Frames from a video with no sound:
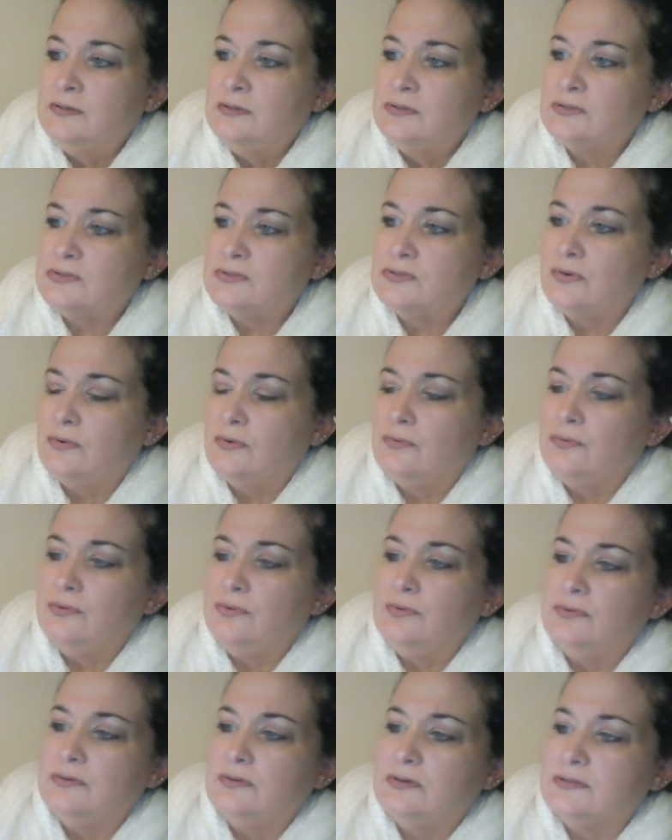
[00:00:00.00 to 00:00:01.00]
So
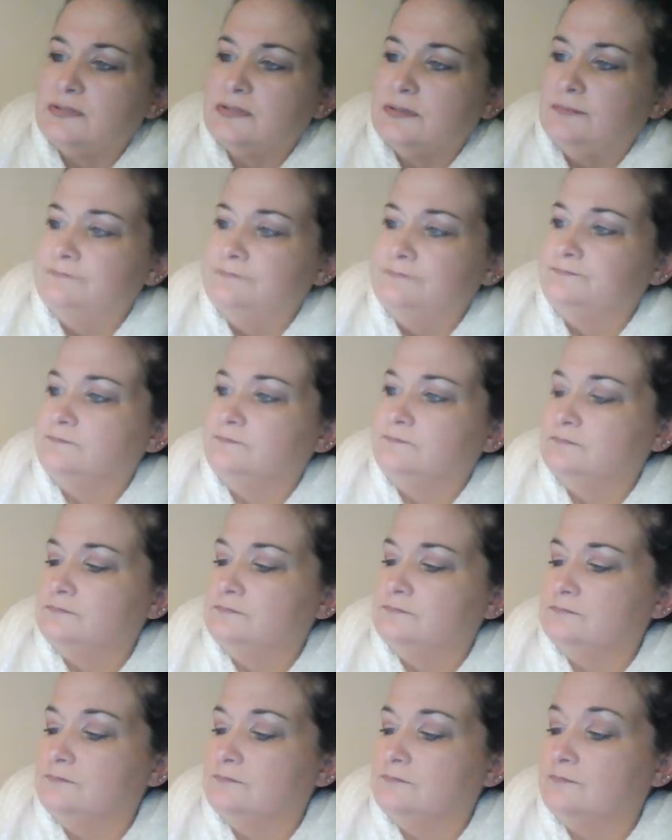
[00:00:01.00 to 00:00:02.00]
you could,
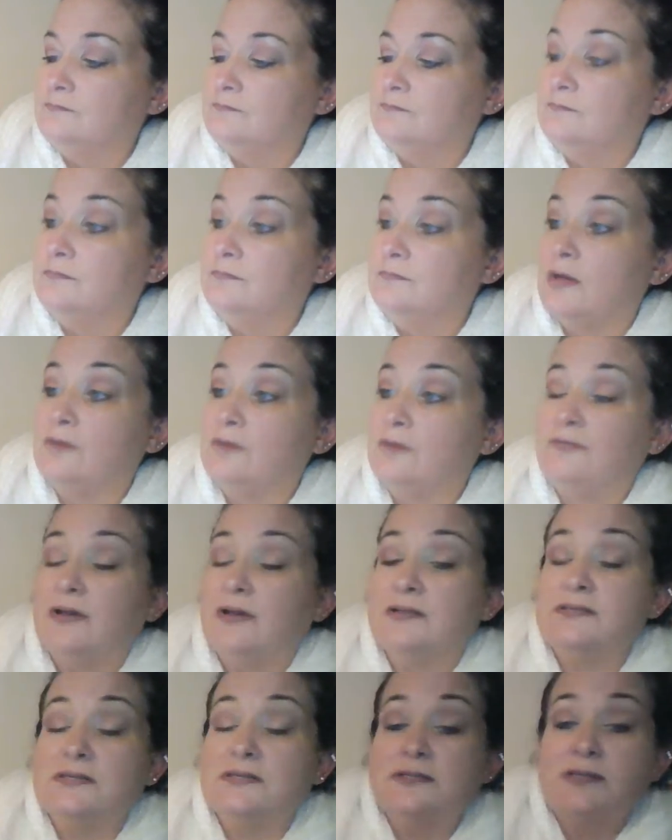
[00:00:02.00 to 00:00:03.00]
matter of
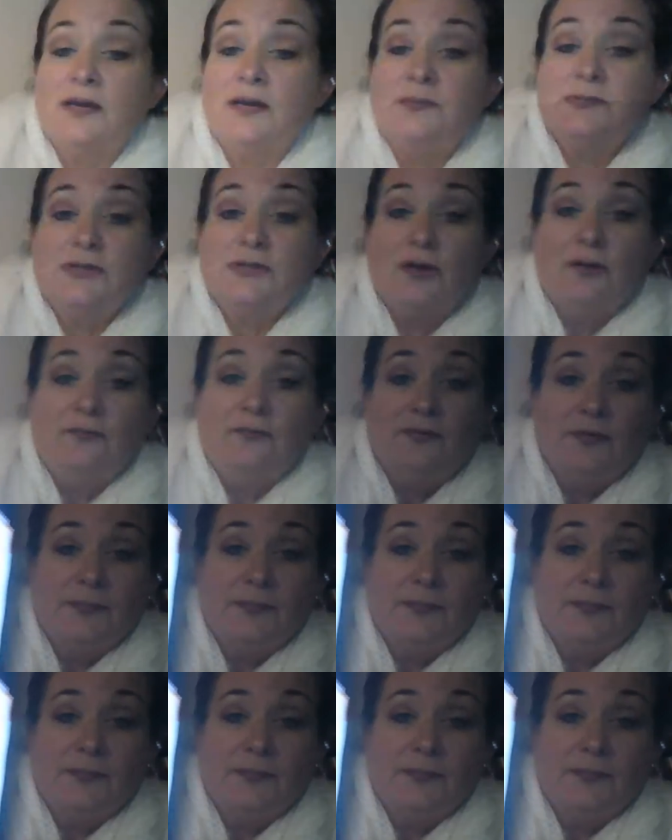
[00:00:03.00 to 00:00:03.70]
fact, it typed it all for